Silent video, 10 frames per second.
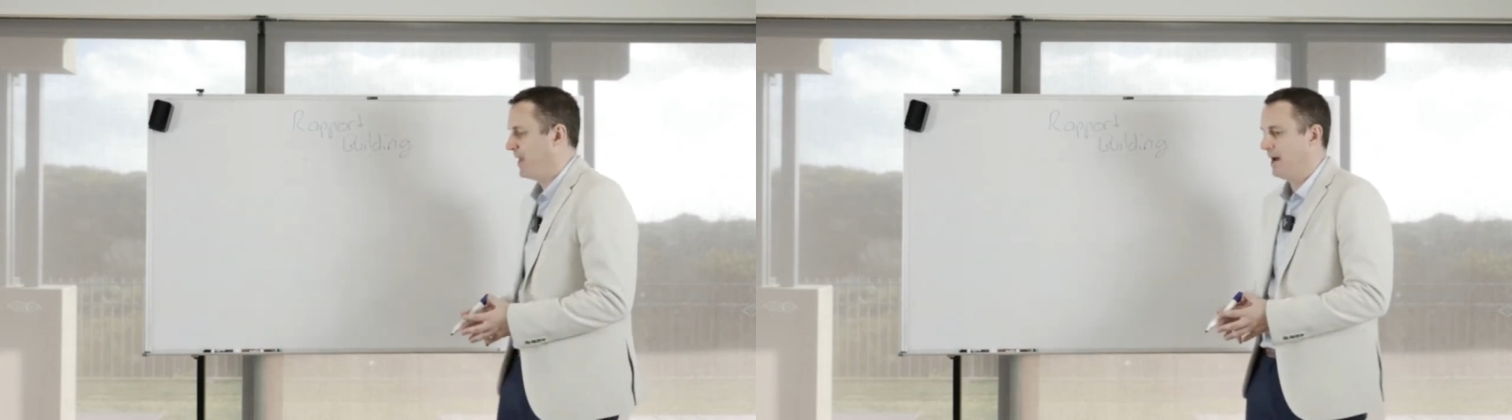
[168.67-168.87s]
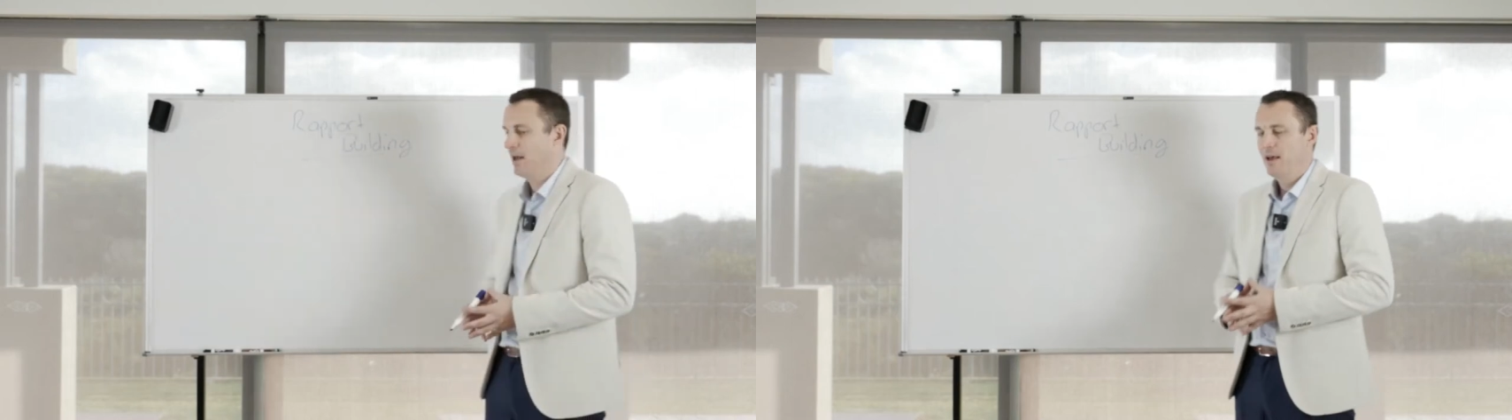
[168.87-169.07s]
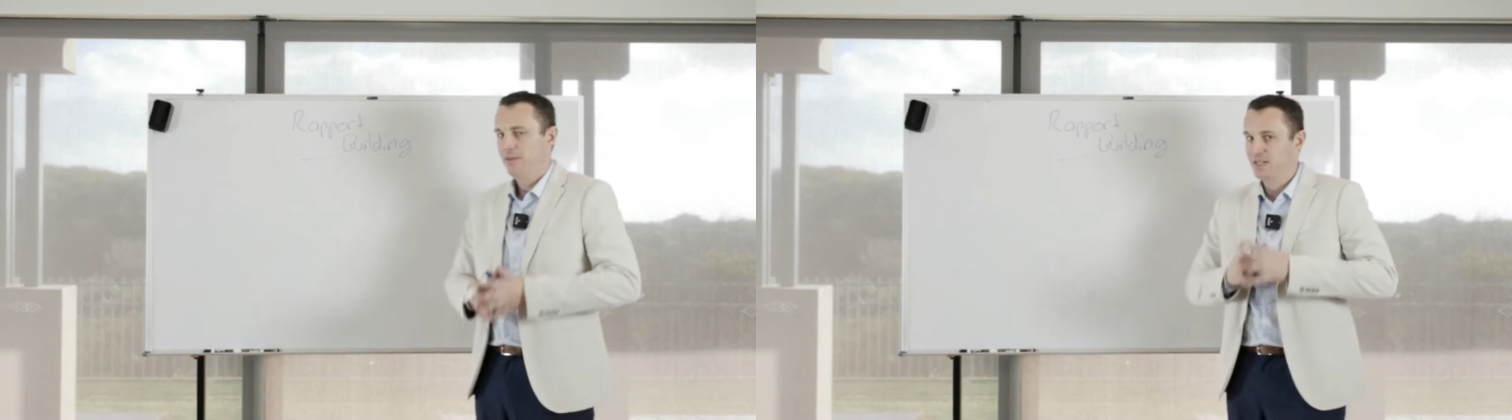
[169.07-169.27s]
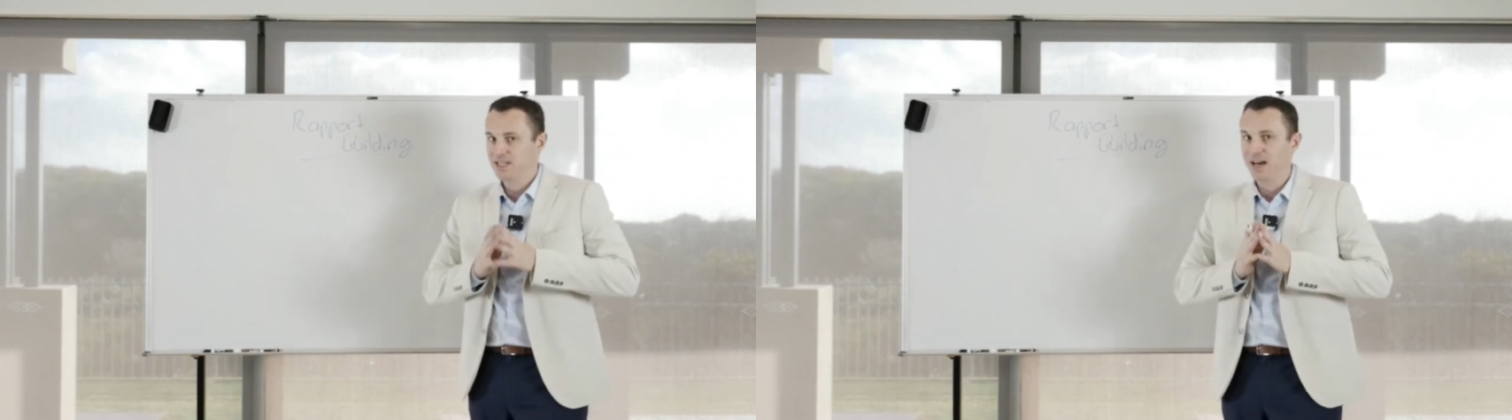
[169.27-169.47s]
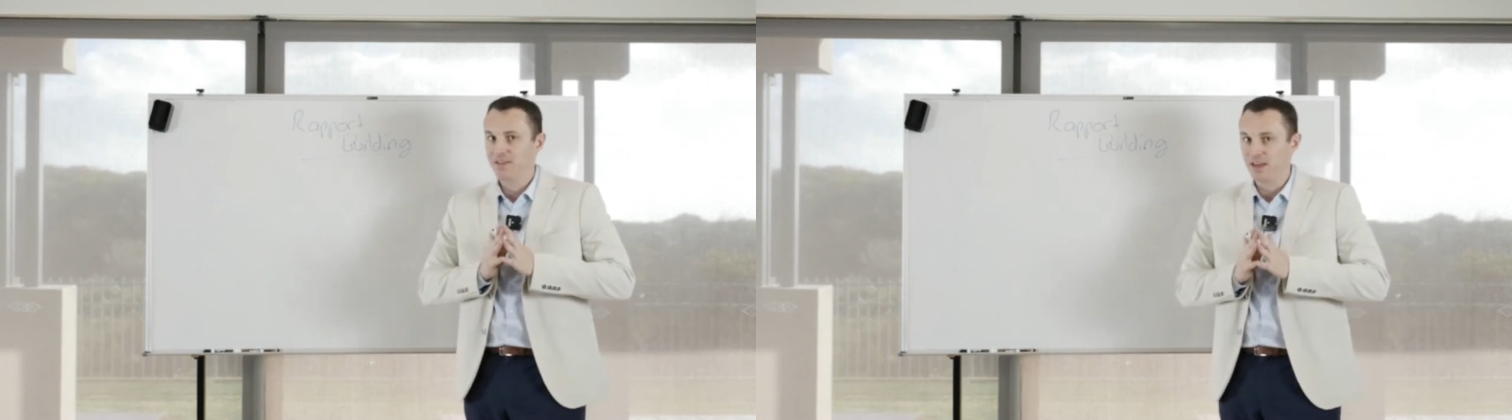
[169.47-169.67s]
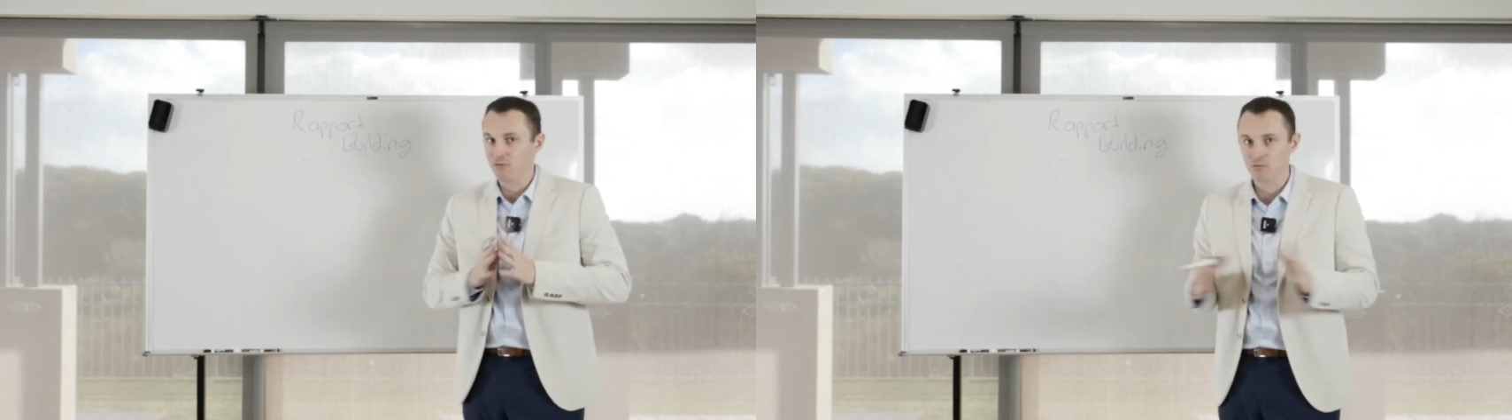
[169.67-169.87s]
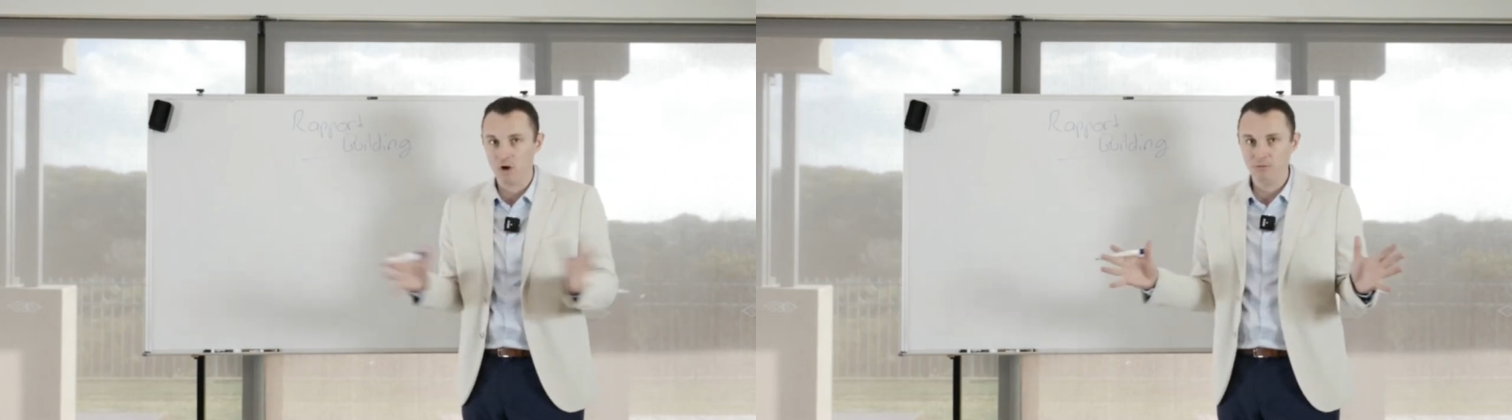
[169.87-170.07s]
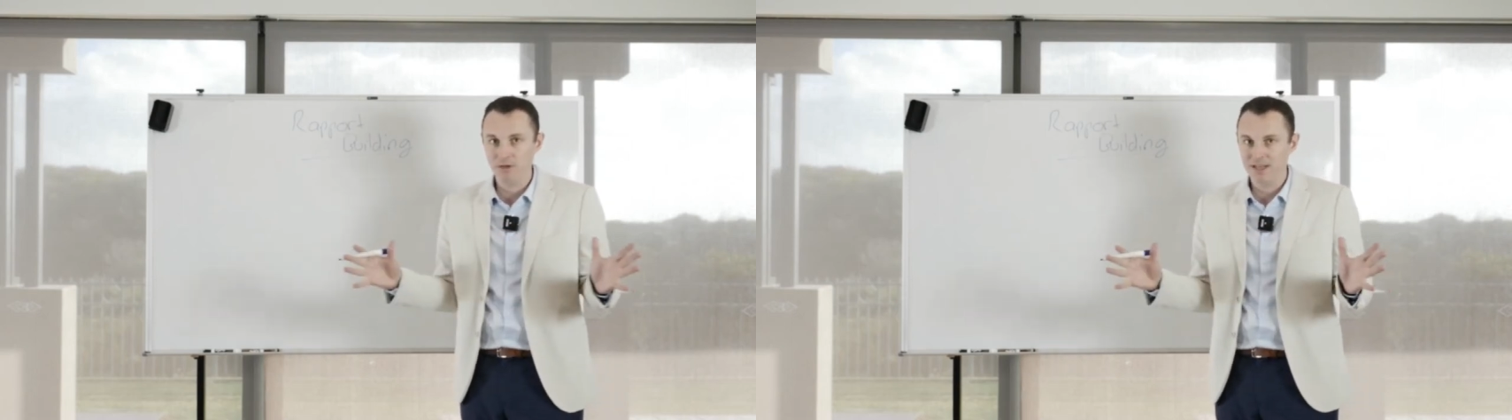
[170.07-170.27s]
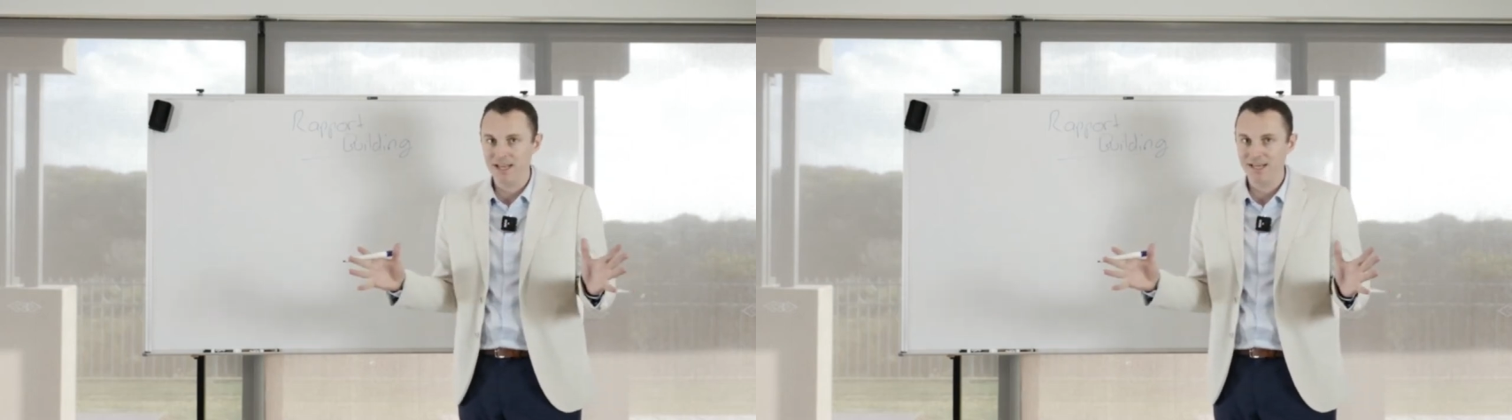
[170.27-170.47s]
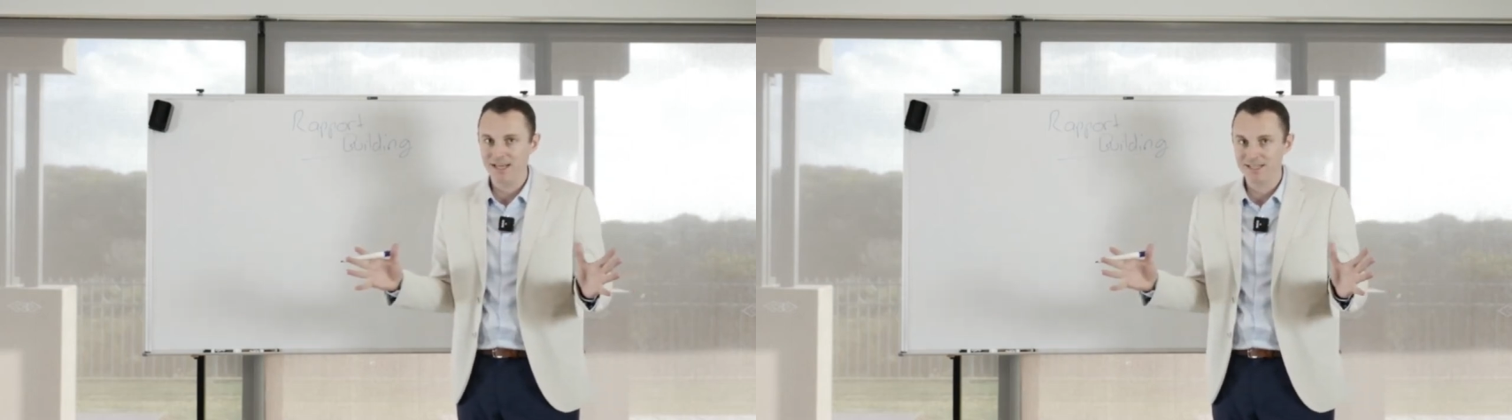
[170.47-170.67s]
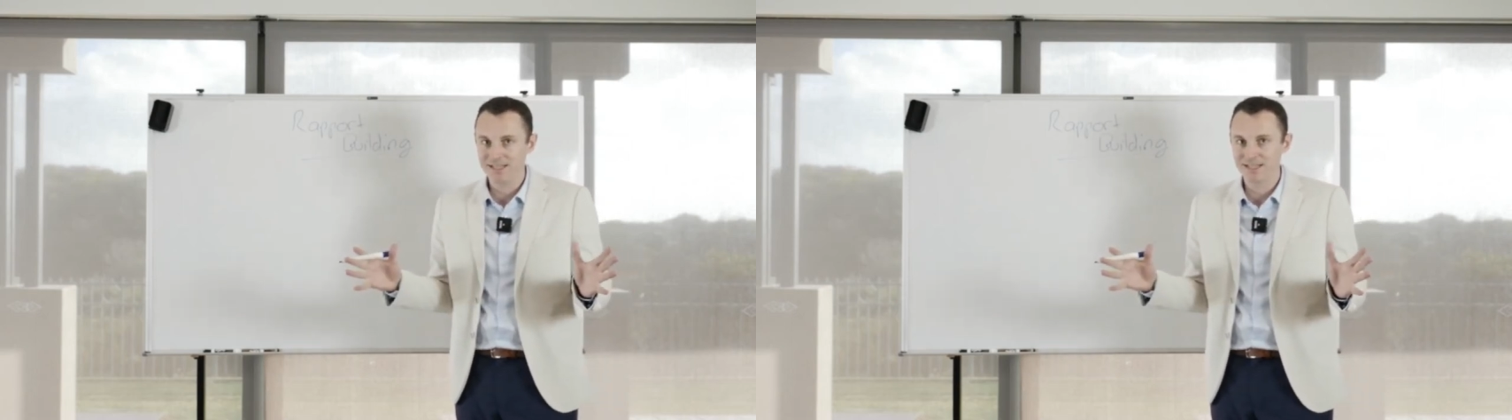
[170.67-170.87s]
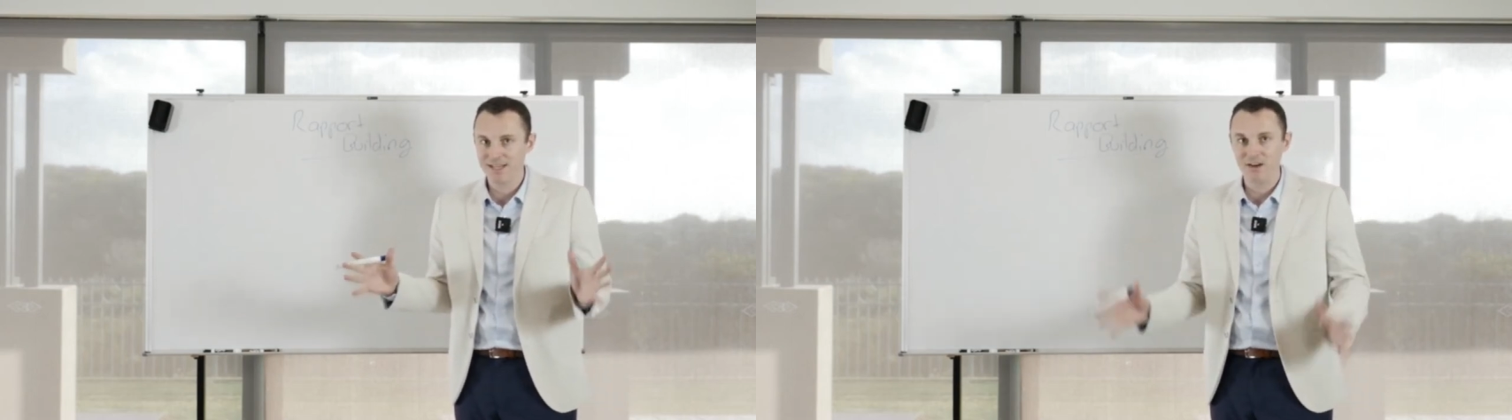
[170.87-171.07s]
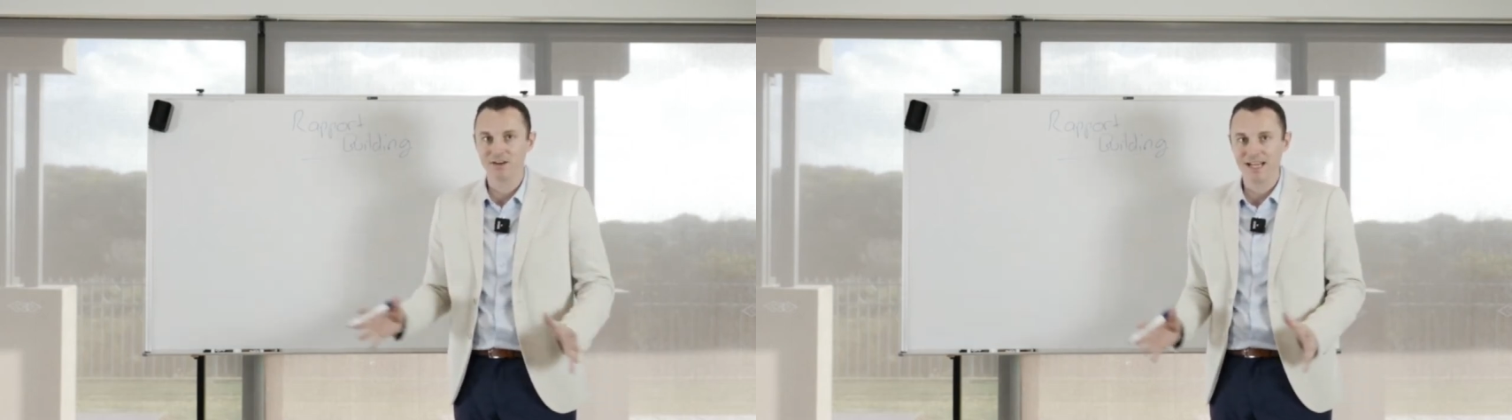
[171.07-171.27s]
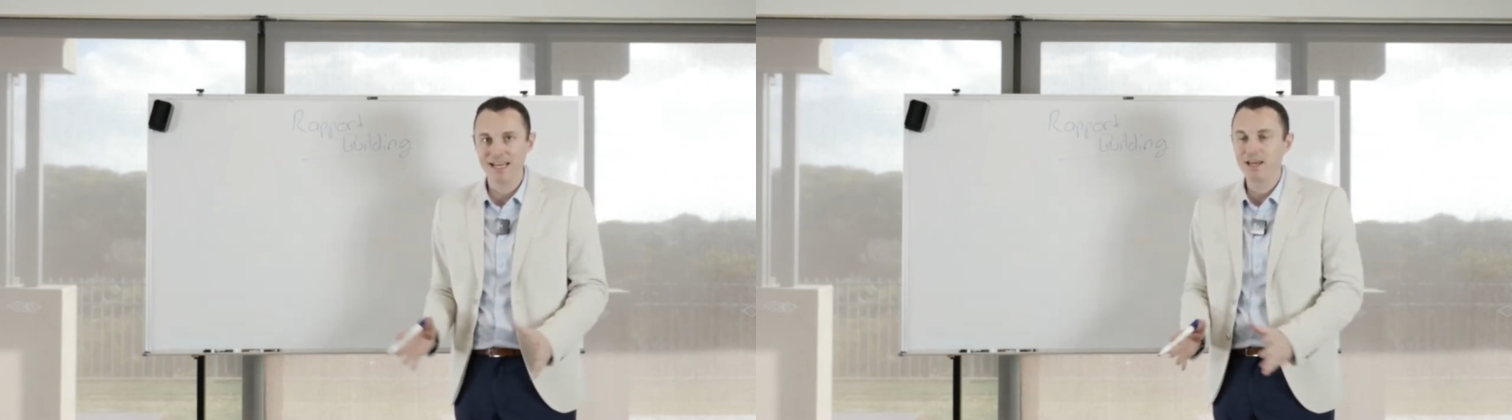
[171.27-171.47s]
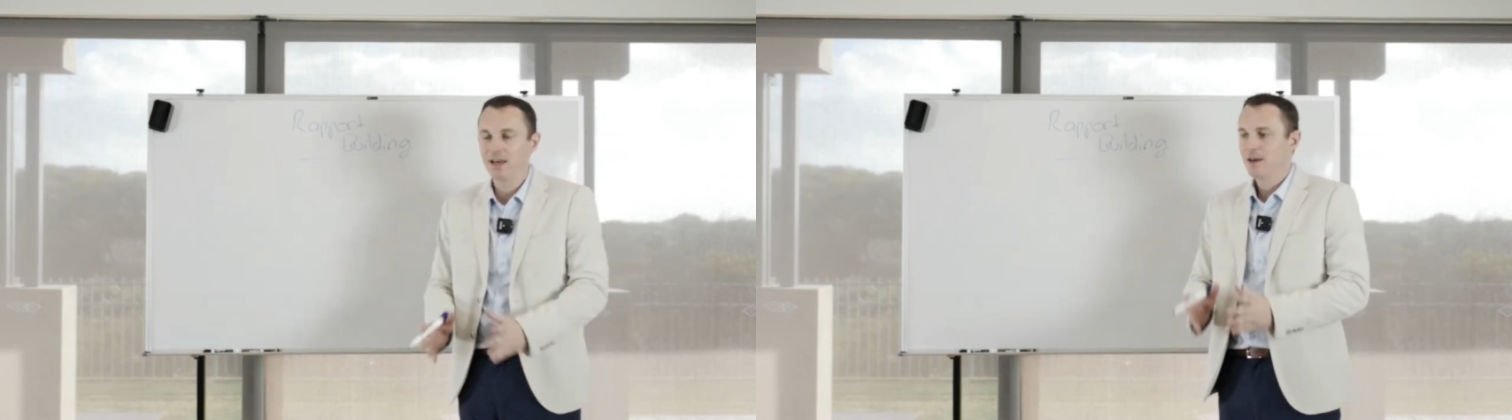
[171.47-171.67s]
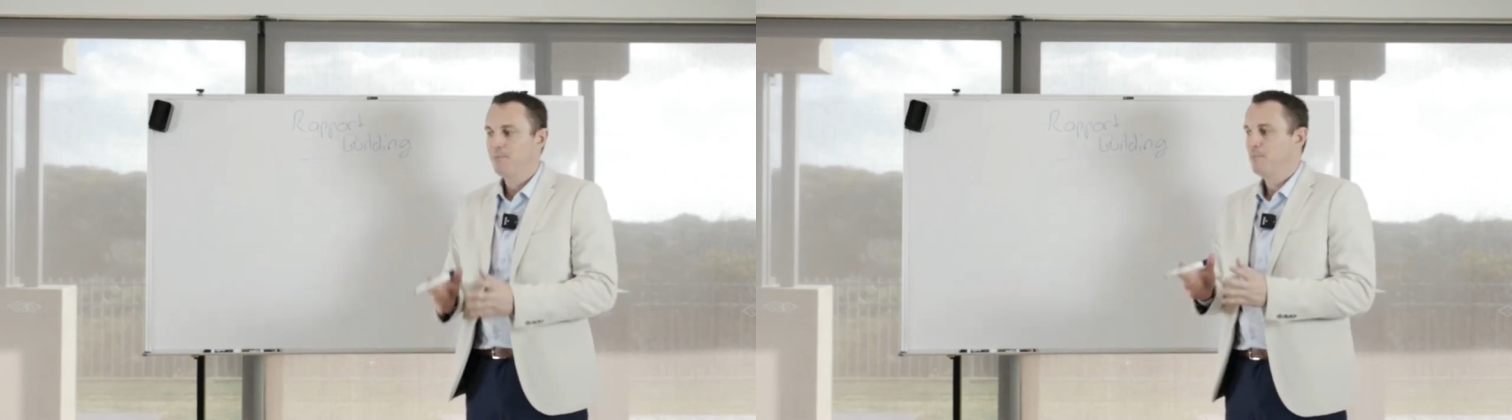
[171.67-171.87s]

Now, there's nothing wrong with that necessarily,